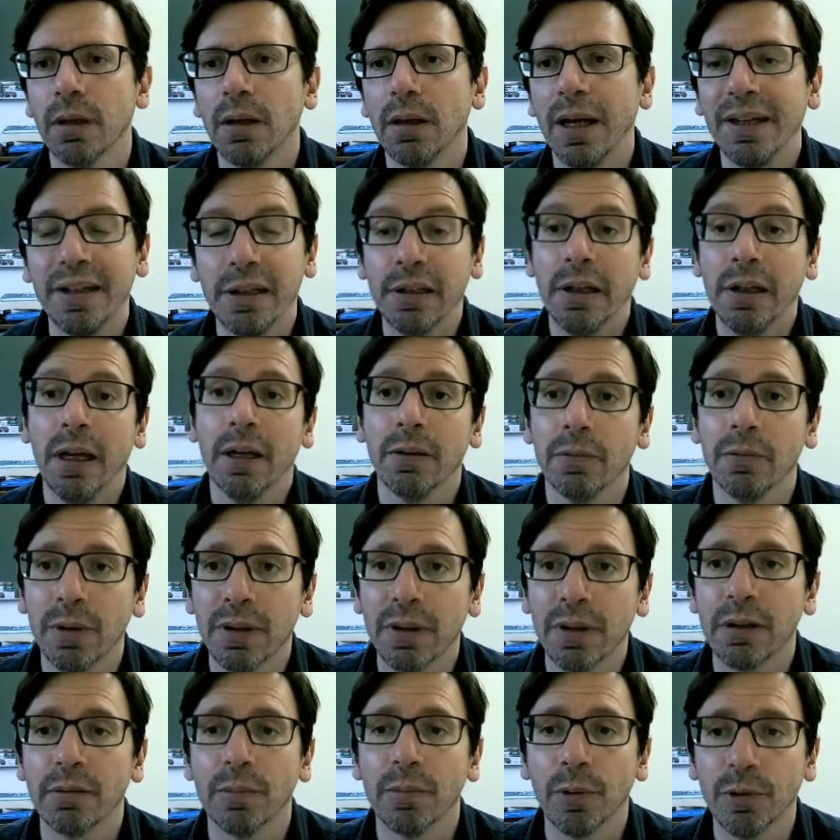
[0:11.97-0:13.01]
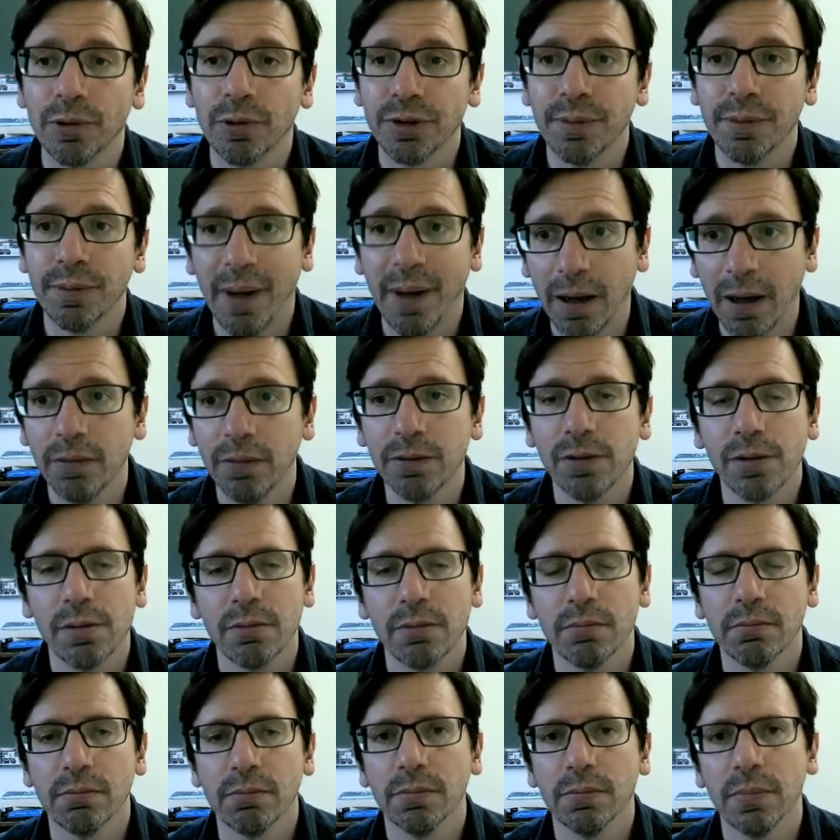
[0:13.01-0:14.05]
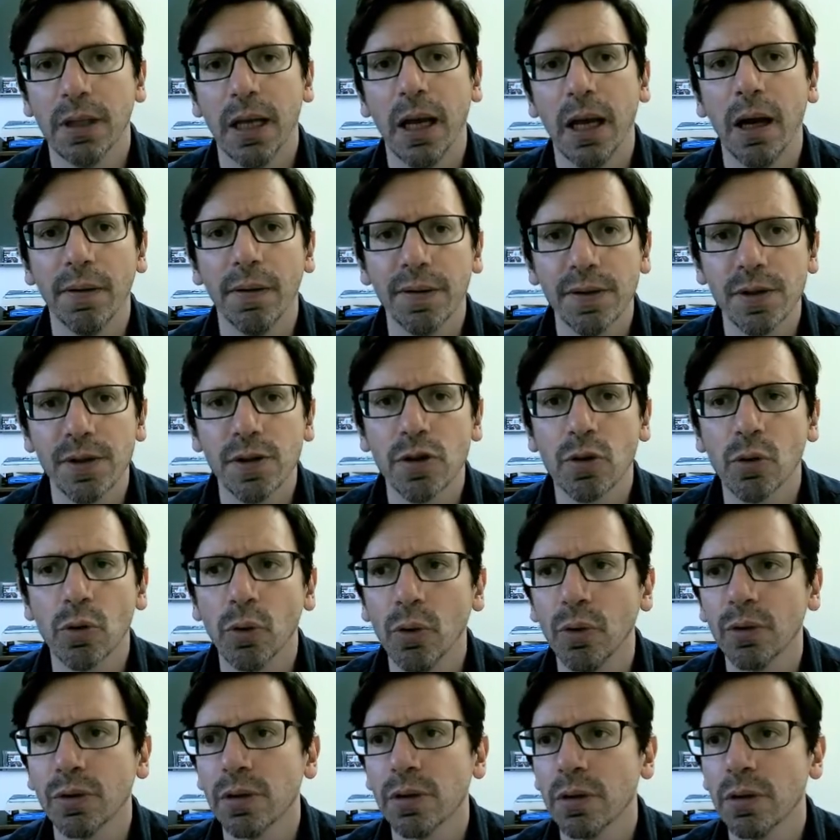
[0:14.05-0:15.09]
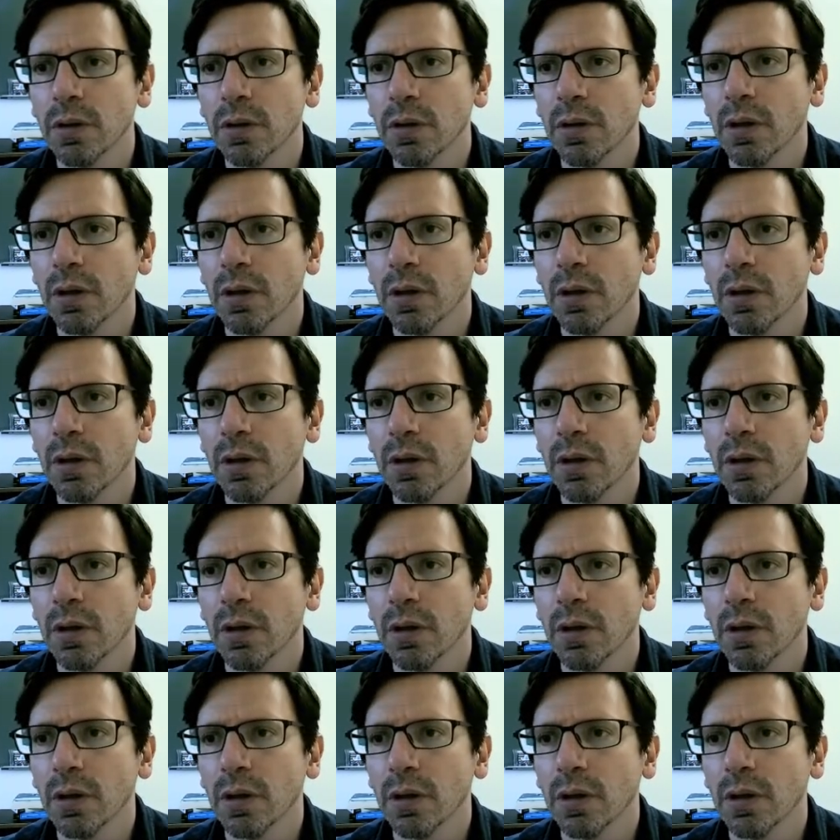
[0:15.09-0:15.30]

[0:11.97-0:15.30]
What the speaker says: understand what this module is about, how it's taught,